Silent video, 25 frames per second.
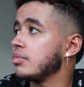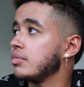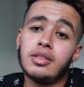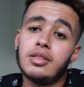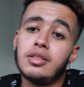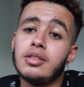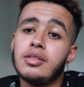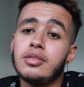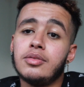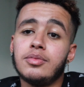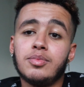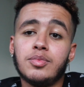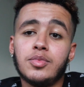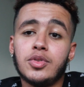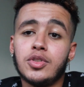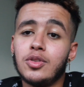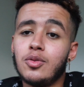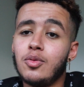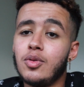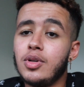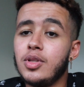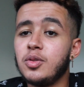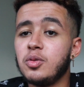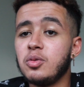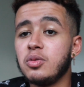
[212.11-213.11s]
You know, she
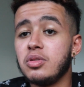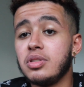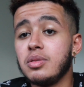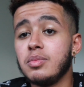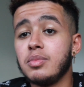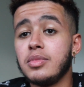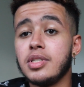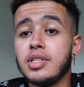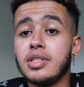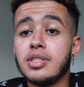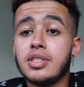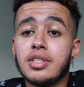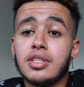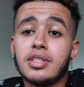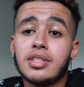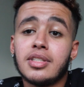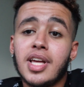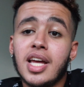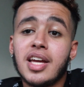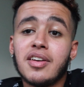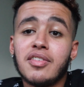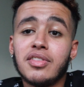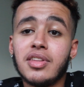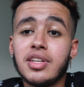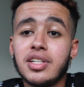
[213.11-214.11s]
went through some things. She
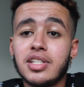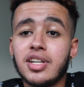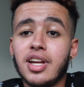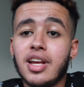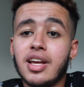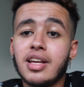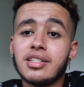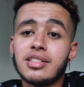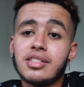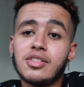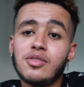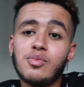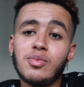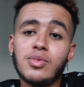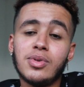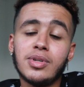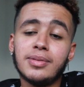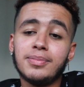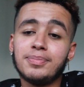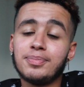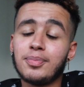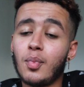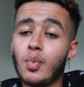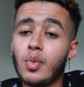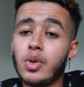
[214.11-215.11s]
thankful that she has
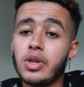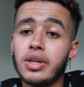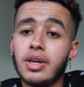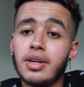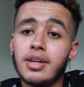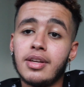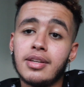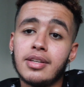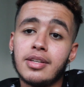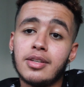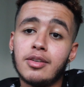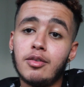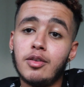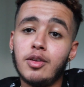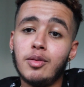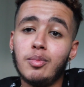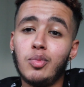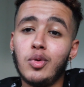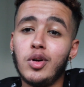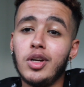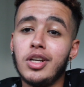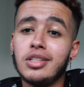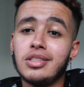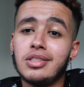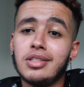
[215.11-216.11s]
someone. You know, your
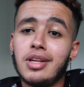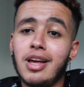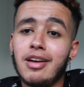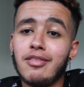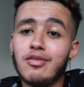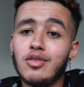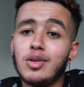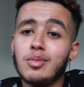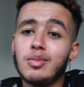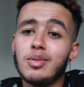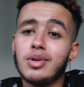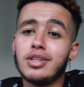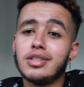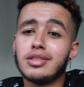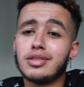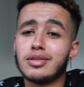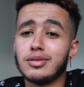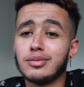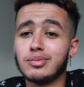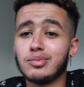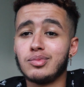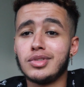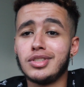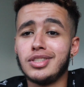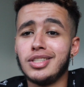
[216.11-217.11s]
boy doesn't have anybody,
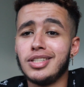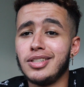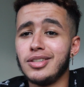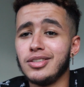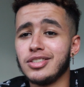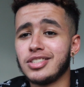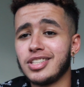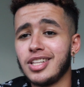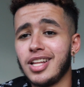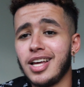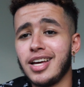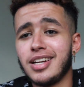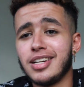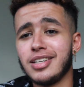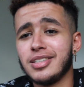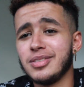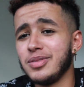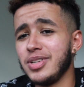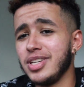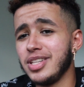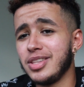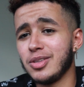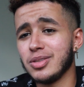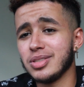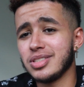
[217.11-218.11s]
so you know, slide up,
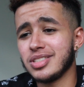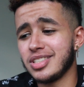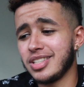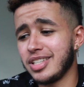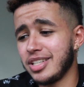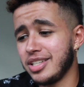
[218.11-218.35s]
hit those